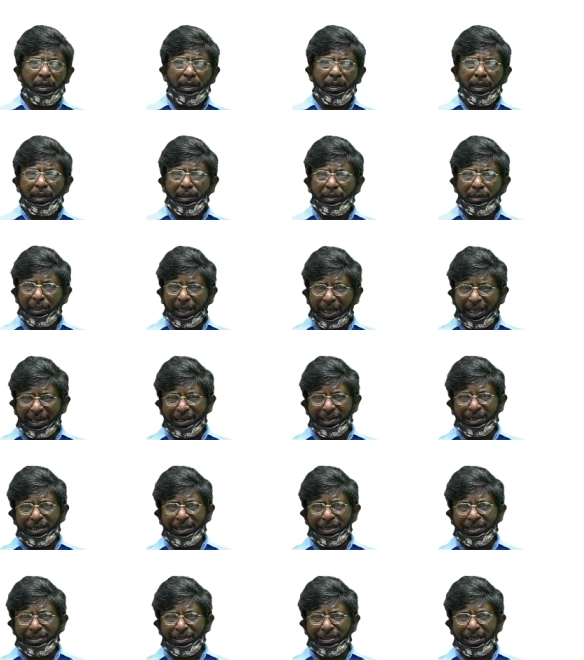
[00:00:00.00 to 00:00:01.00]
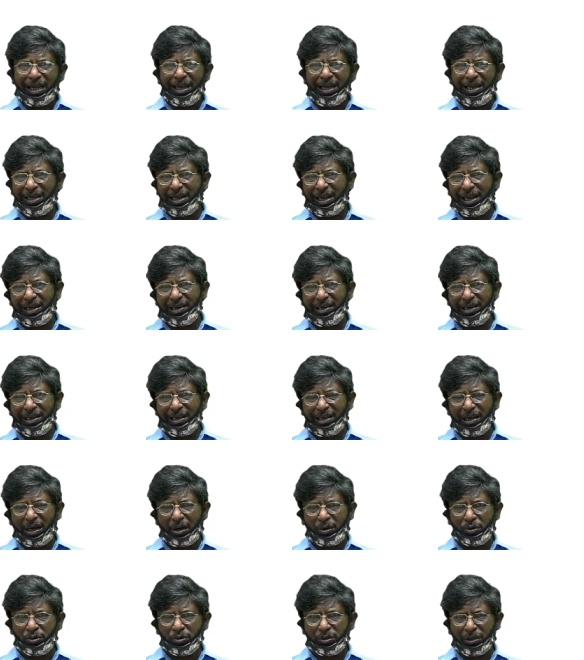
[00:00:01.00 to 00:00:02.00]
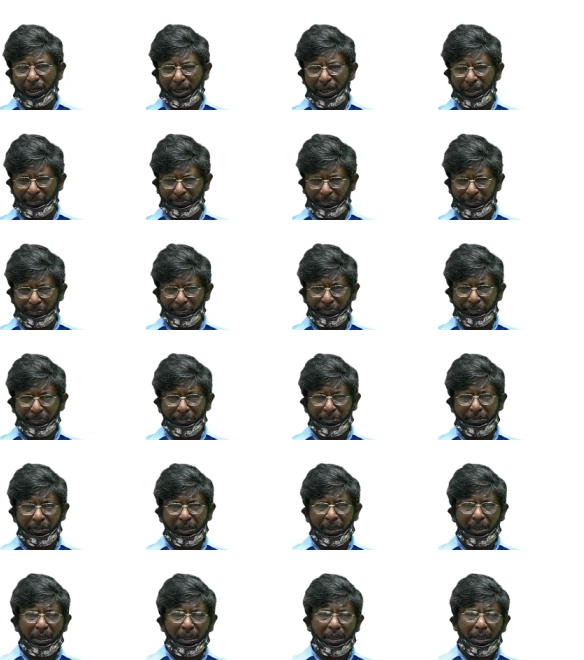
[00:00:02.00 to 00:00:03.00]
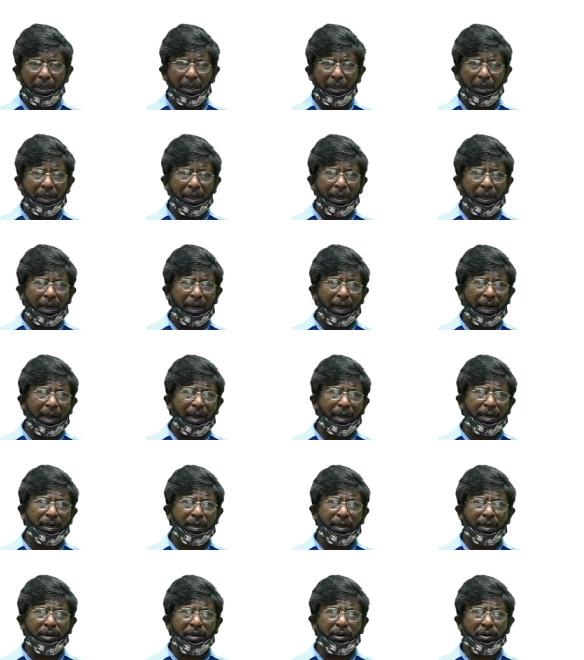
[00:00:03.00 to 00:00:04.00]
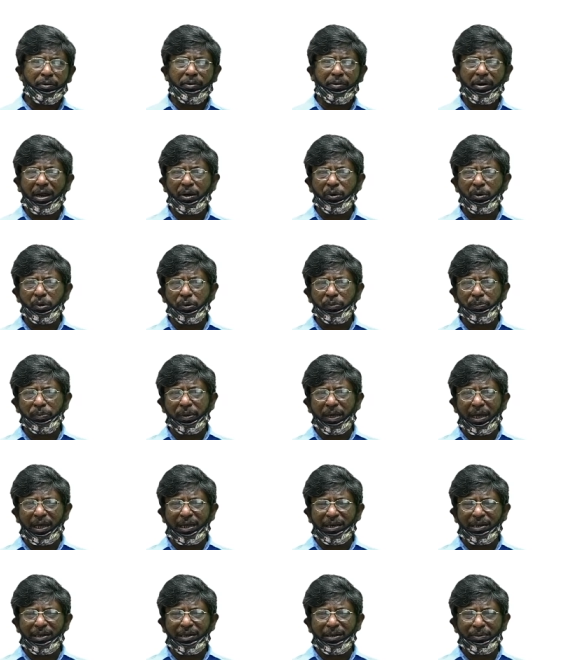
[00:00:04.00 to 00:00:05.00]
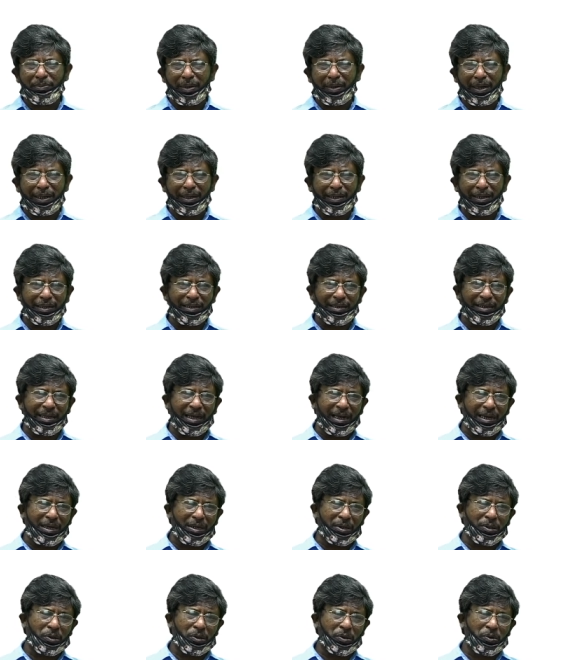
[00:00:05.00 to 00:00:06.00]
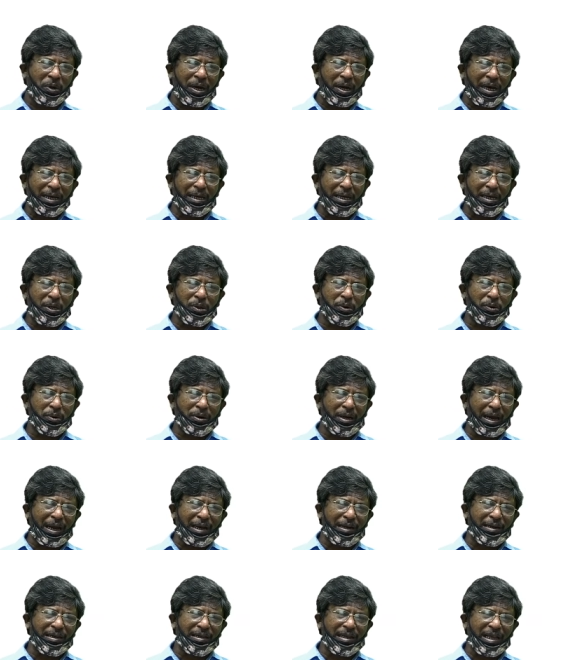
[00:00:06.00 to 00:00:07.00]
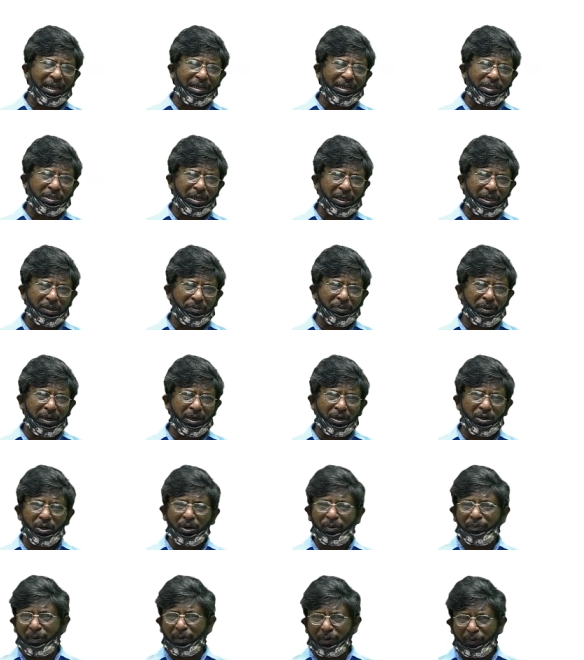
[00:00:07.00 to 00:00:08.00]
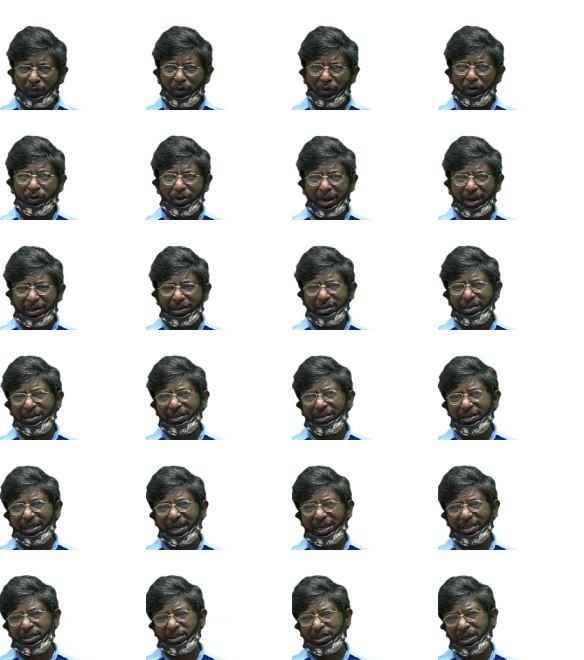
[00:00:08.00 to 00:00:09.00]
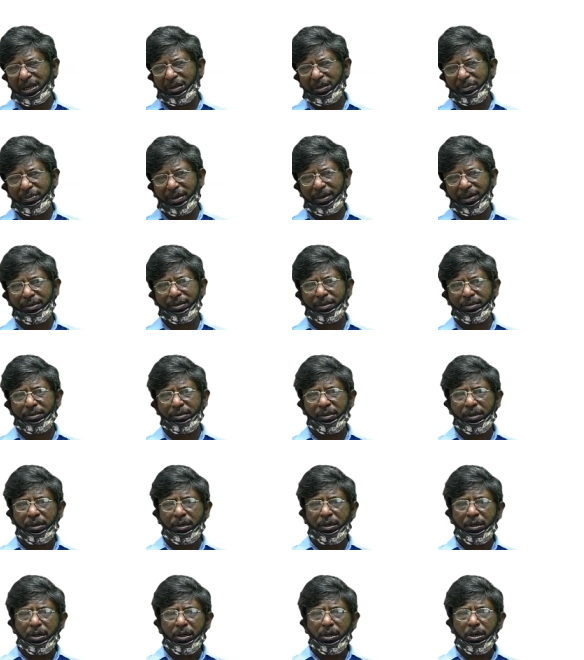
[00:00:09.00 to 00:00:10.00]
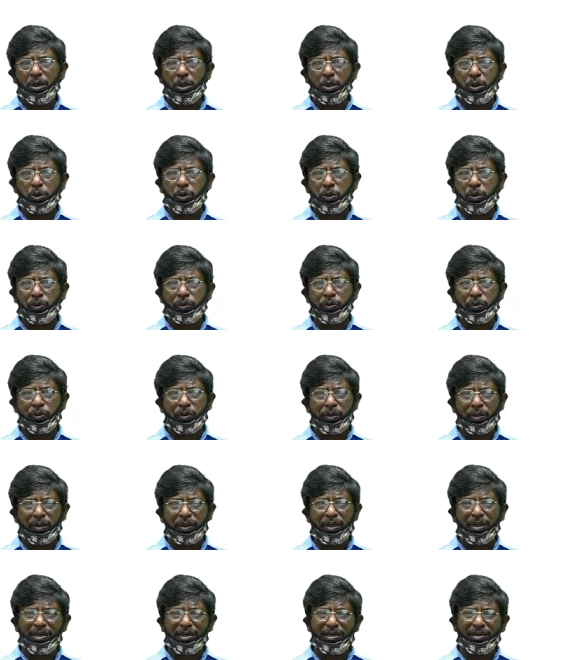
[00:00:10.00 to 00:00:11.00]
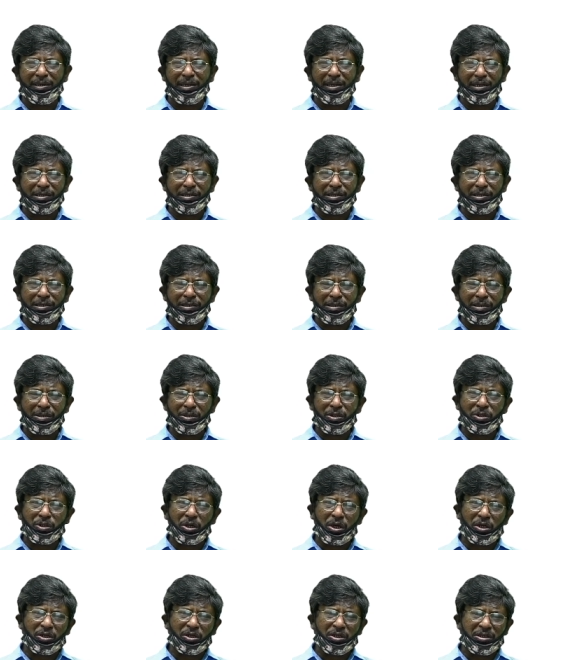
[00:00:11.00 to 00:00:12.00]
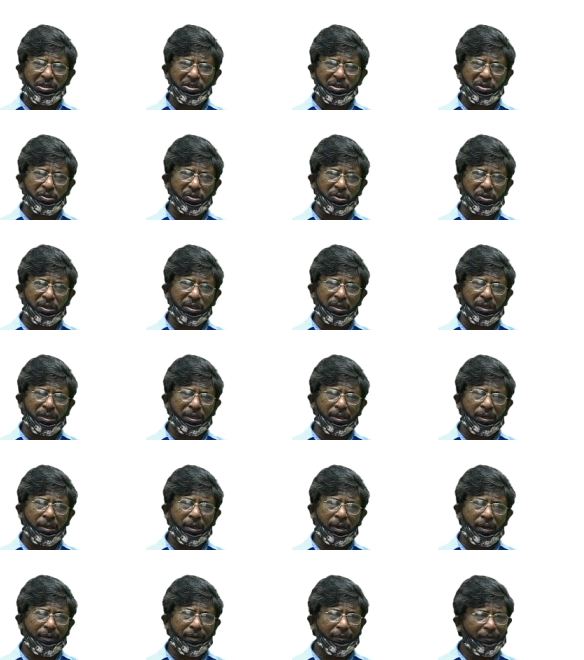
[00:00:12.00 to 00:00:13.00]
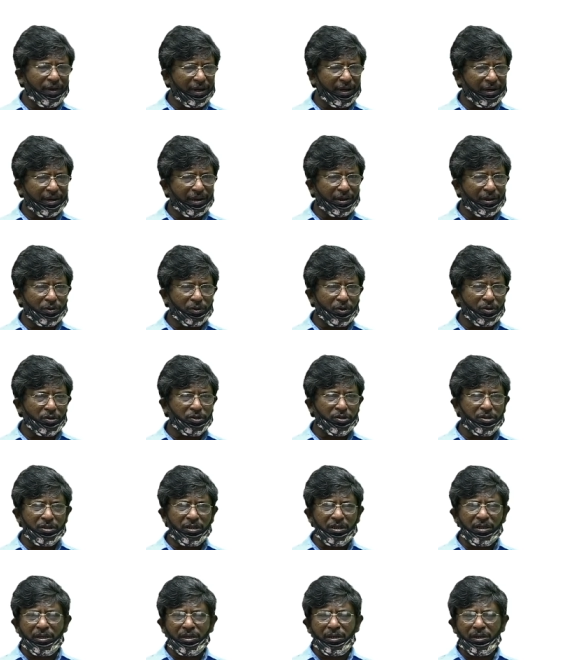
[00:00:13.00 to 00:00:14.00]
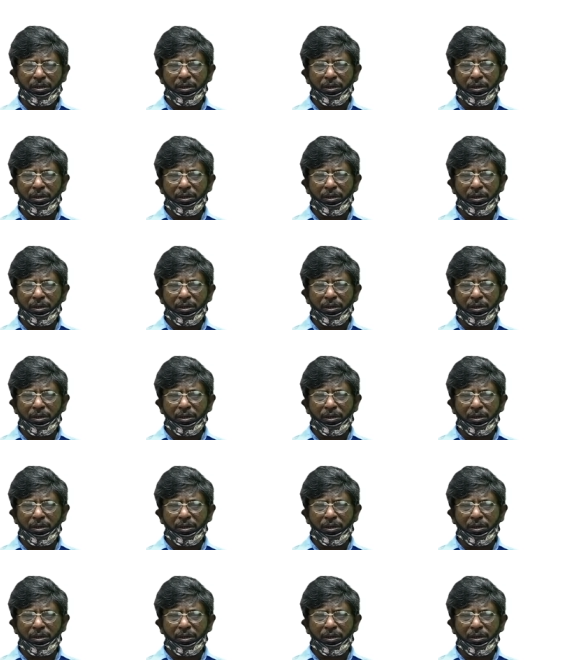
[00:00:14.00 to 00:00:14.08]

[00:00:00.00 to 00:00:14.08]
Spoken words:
There is a learning outcome, and try to bear in mind that while you write the assignment or before writing the assignment, you should read the short story very closely